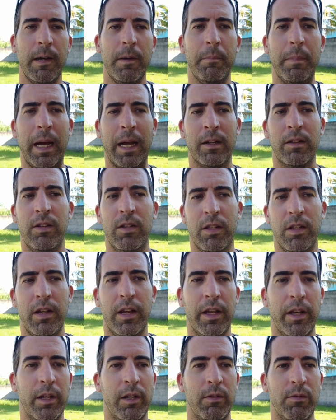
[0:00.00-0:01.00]
Back to the
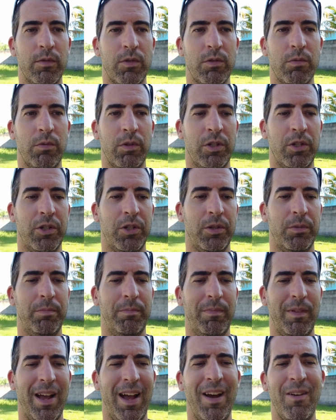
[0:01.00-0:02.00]
negatives, which
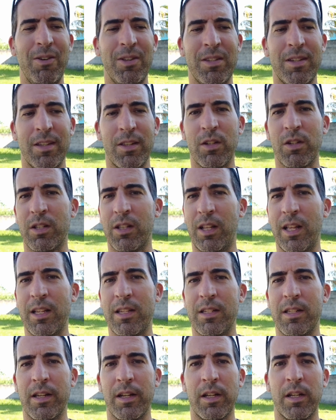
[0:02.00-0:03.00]
I would say there's
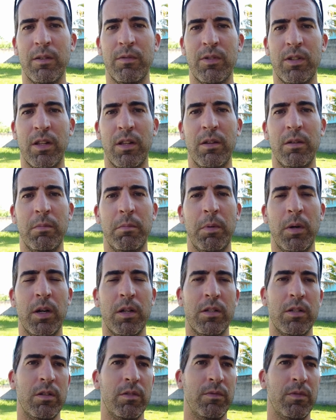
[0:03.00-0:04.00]
less negatives than
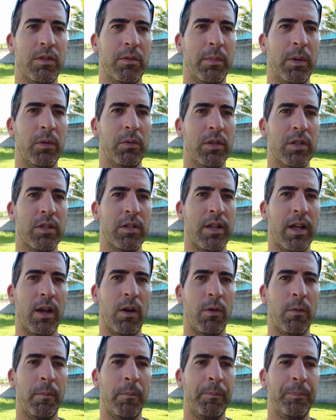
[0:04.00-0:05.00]
positives about this
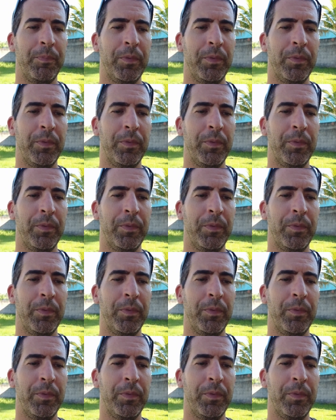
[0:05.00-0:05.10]
town.